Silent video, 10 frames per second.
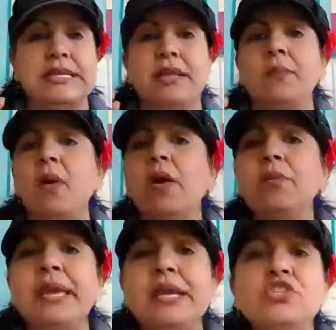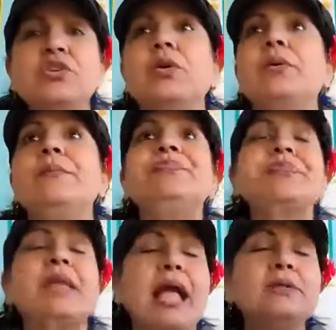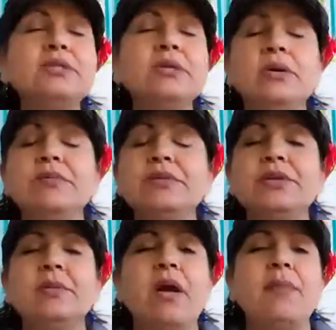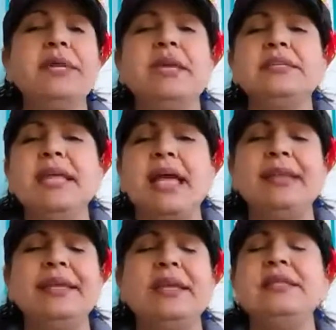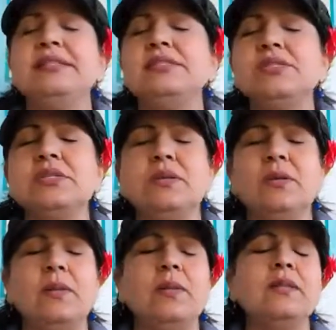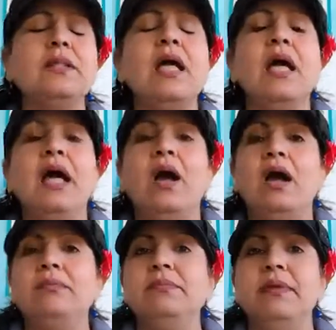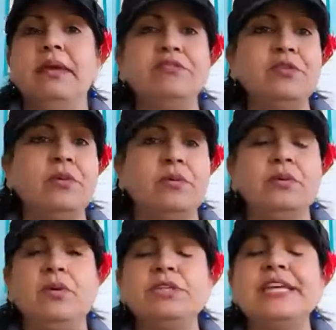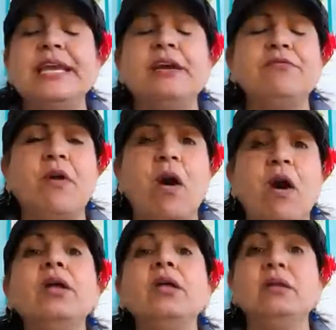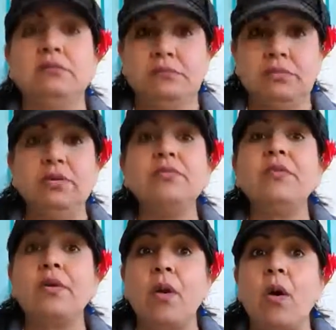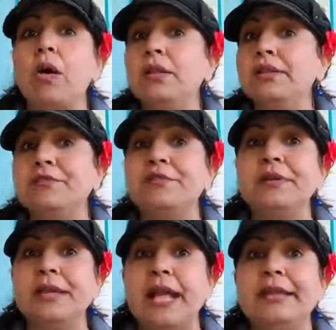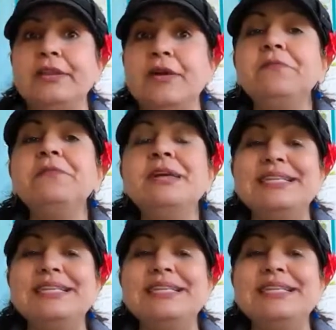and i want to make sure at home with your mommy and daddy in the school um, if you go take a walk look for all different kind of